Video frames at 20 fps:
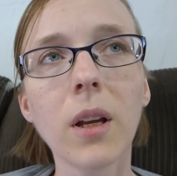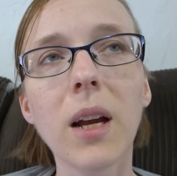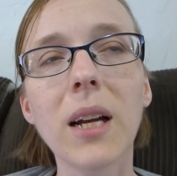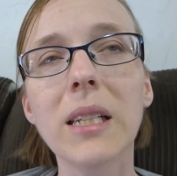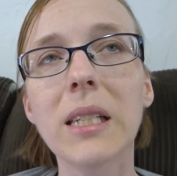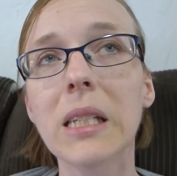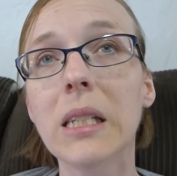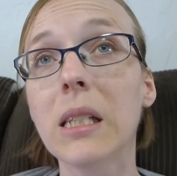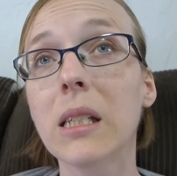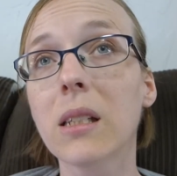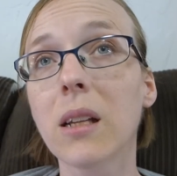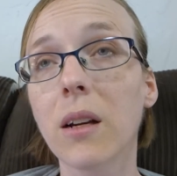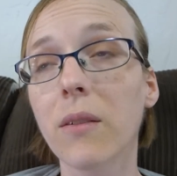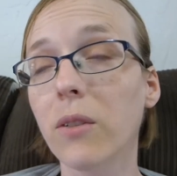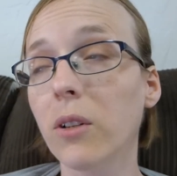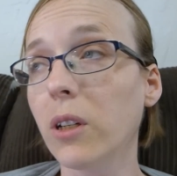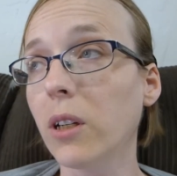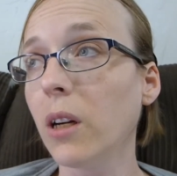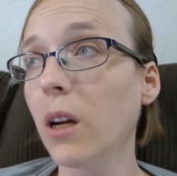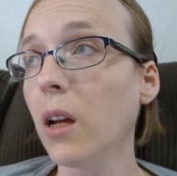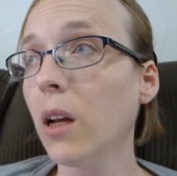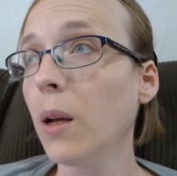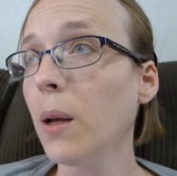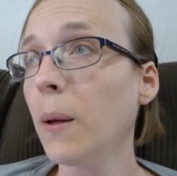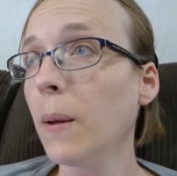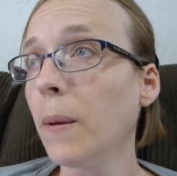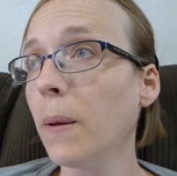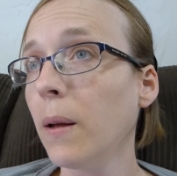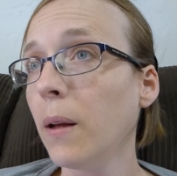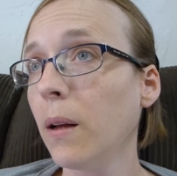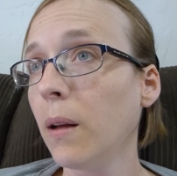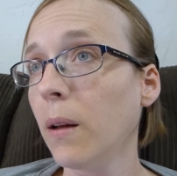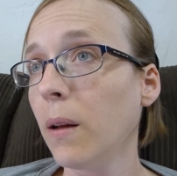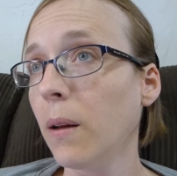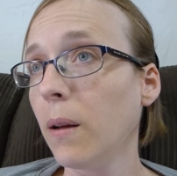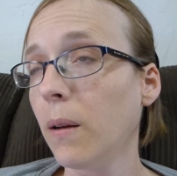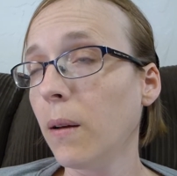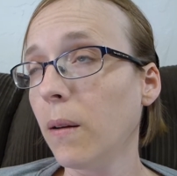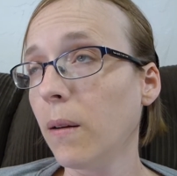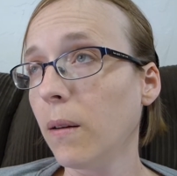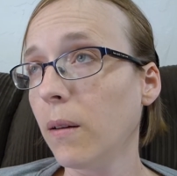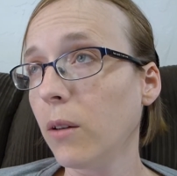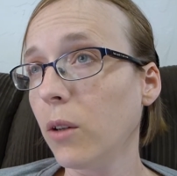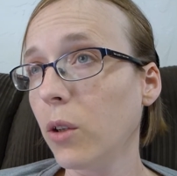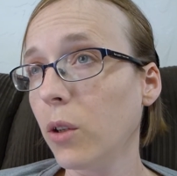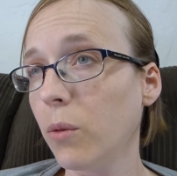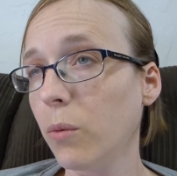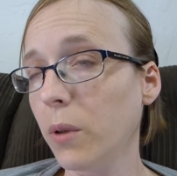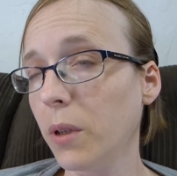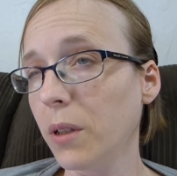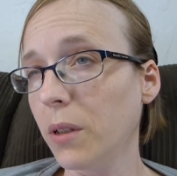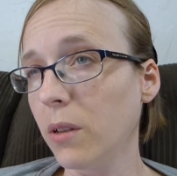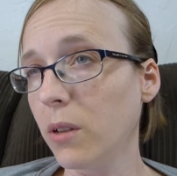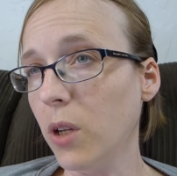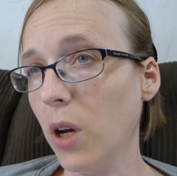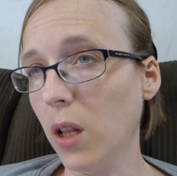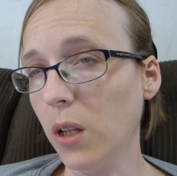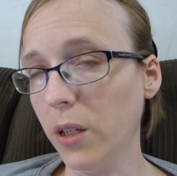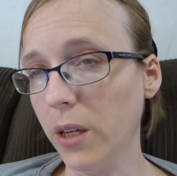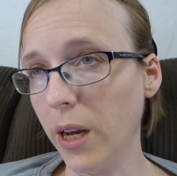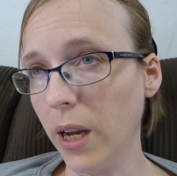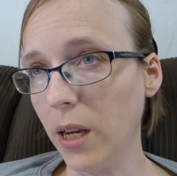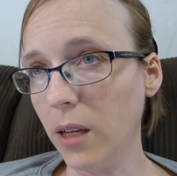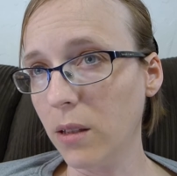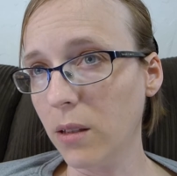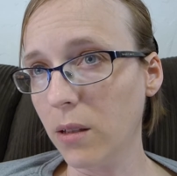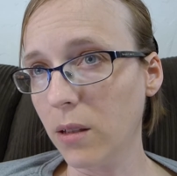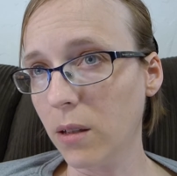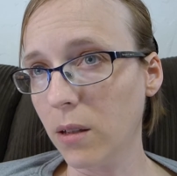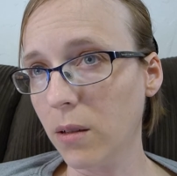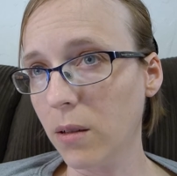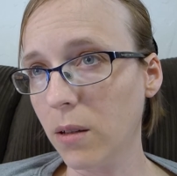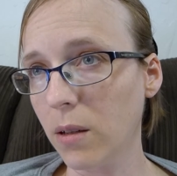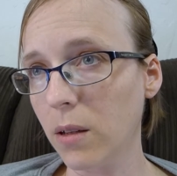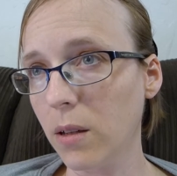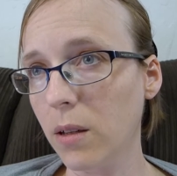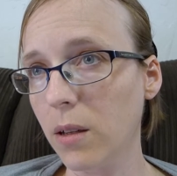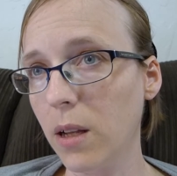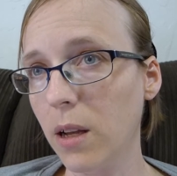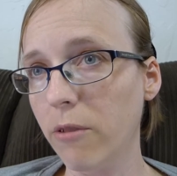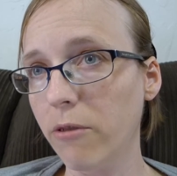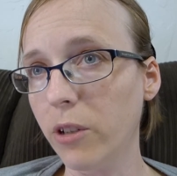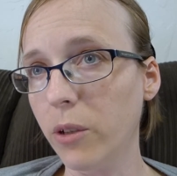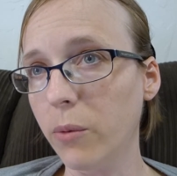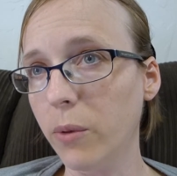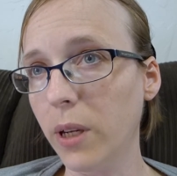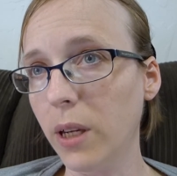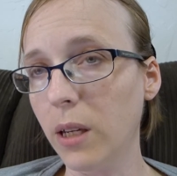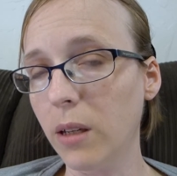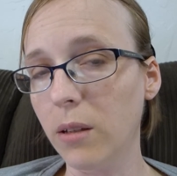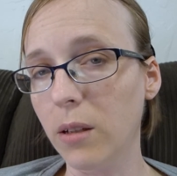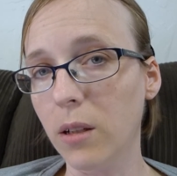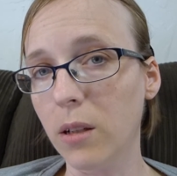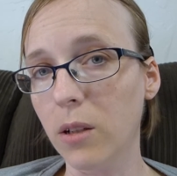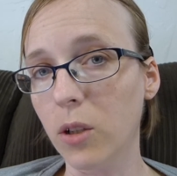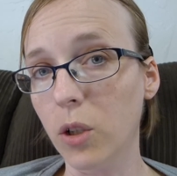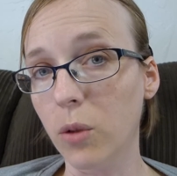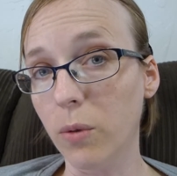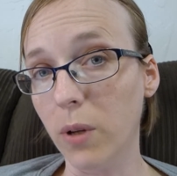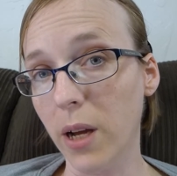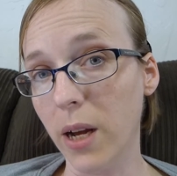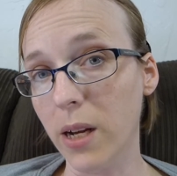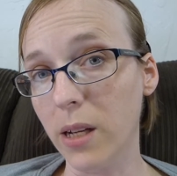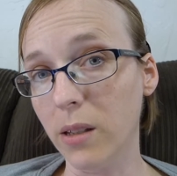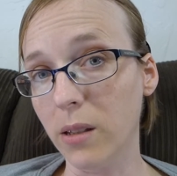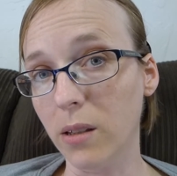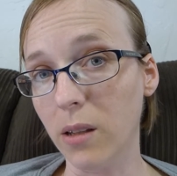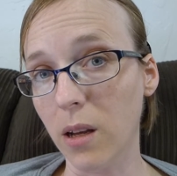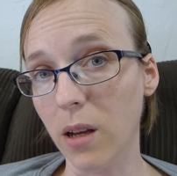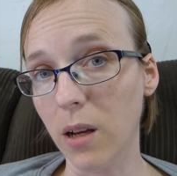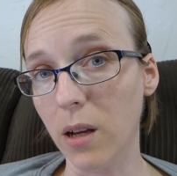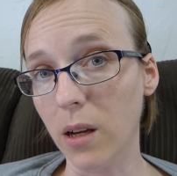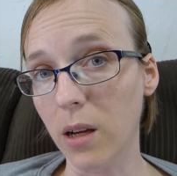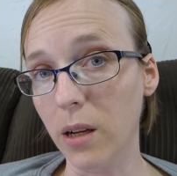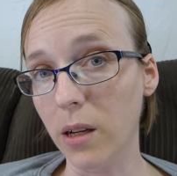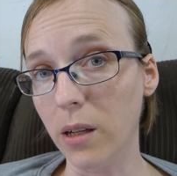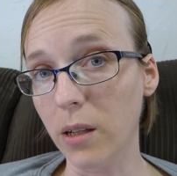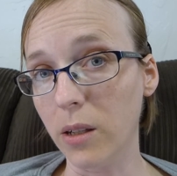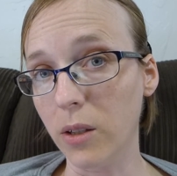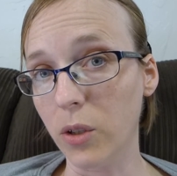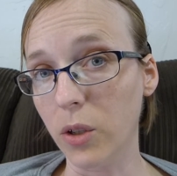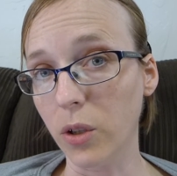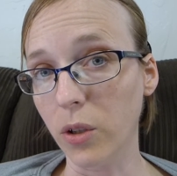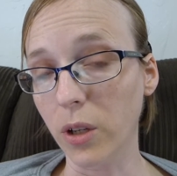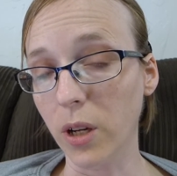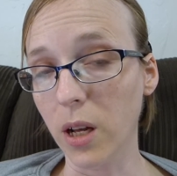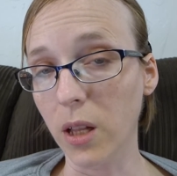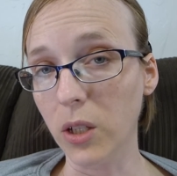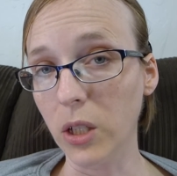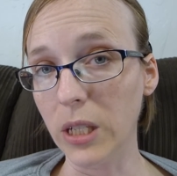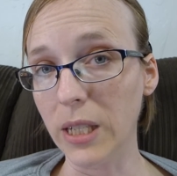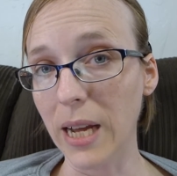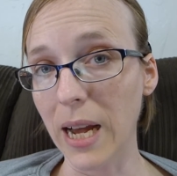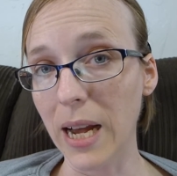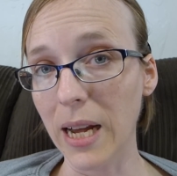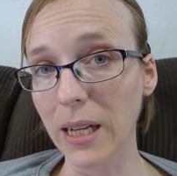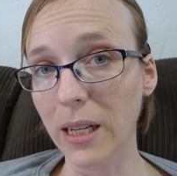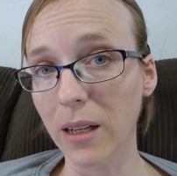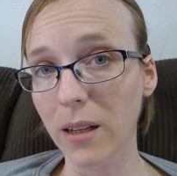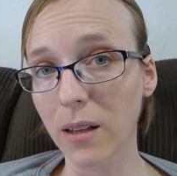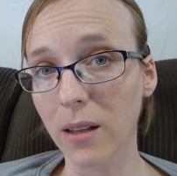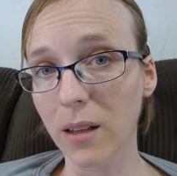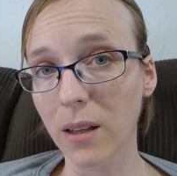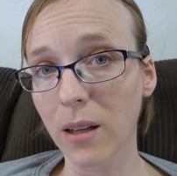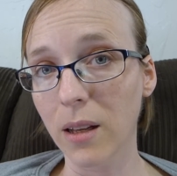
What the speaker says: I did discover Goodwill Dollar Days. Every week, Goodwill has a certain color tag